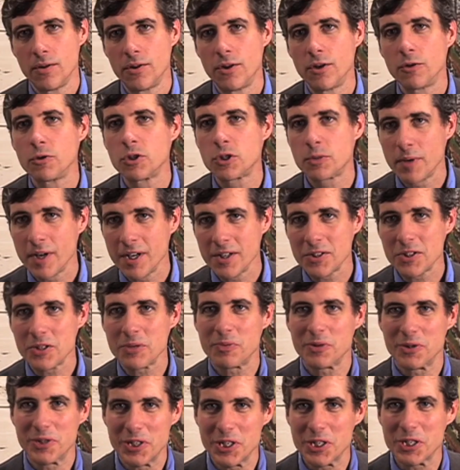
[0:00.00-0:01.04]
The response
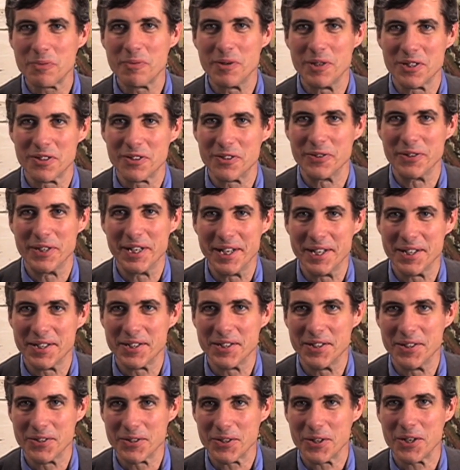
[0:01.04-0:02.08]
of the participants to an
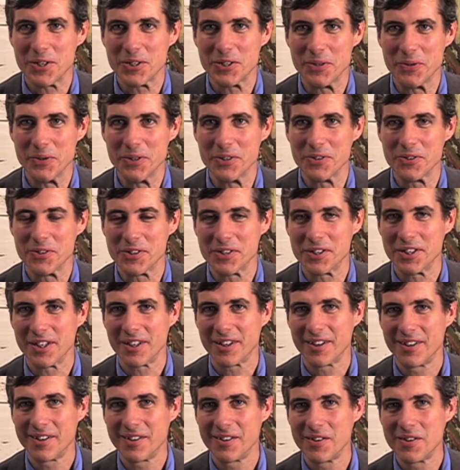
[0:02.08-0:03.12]
ASE is also interesting.
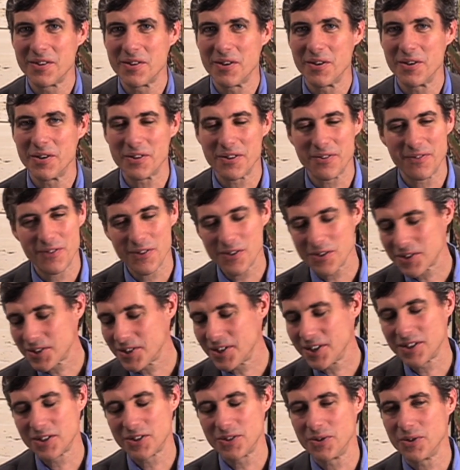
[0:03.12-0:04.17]
One of the first
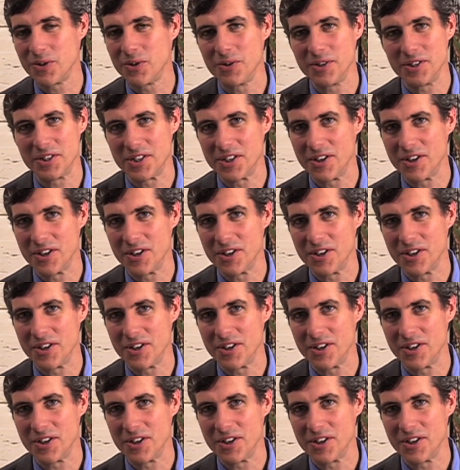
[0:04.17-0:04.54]
things you always